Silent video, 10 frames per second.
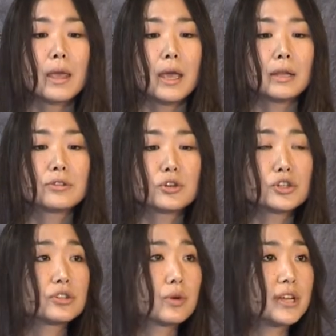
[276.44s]
It
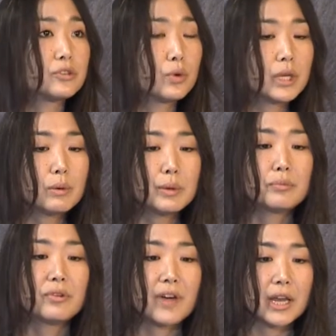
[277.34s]
searches across 21
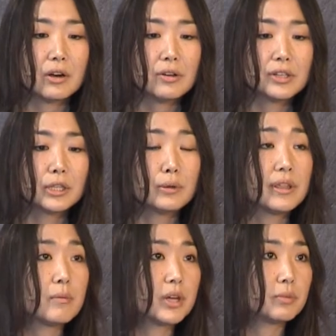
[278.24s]
providers,
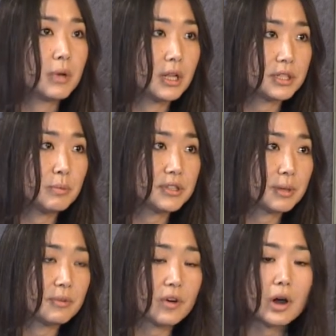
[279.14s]
including the Metropolitan
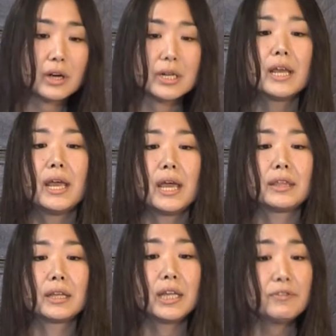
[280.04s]
Museum of Art and
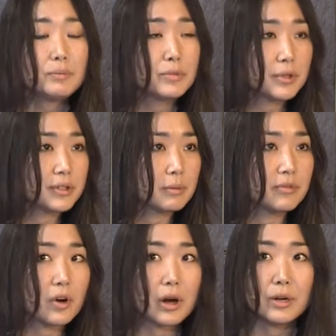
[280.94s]
the Cleveland Museum
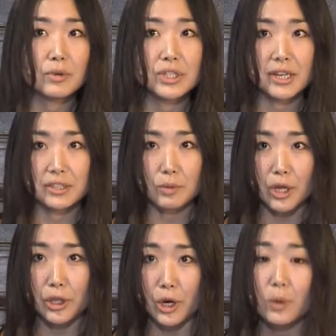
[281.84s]
of Art, which, as you
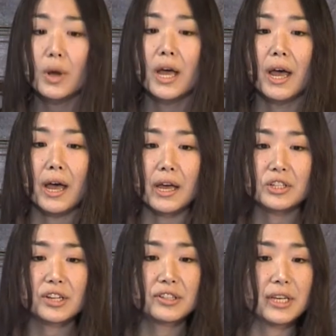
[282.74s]
all know, uh,
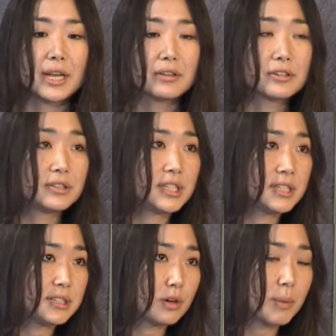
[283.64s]
just announced their
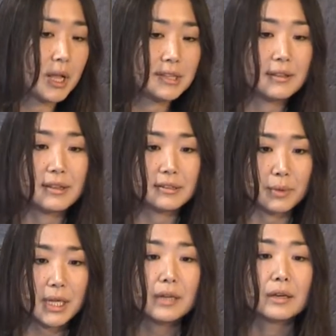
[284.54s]
CC0 policy this
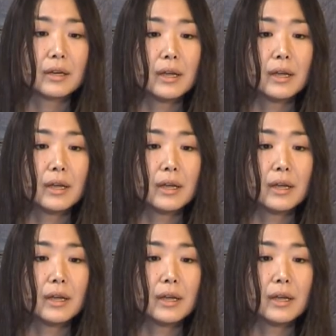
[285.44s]
week.